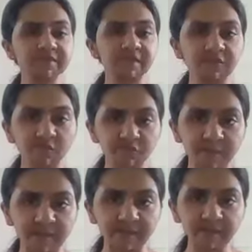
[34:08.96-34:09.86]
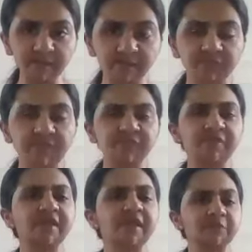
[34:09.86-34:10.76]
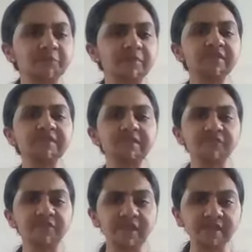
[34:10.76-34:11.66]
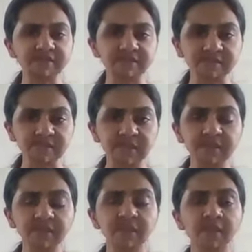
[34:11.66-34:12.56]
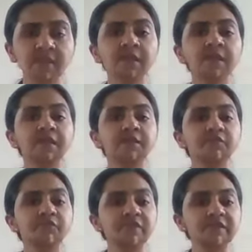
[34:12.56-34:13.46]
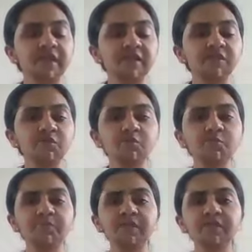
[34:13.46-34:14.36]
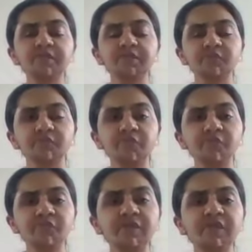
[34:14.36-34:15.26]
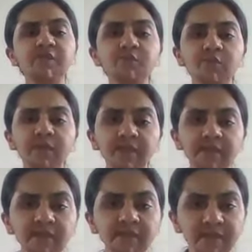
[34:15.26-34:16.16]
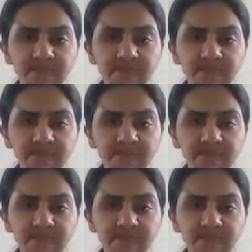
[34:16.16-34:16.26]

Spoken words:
state of mind, when we are at peace in a relaxed state, we tend to breathe 15 to 18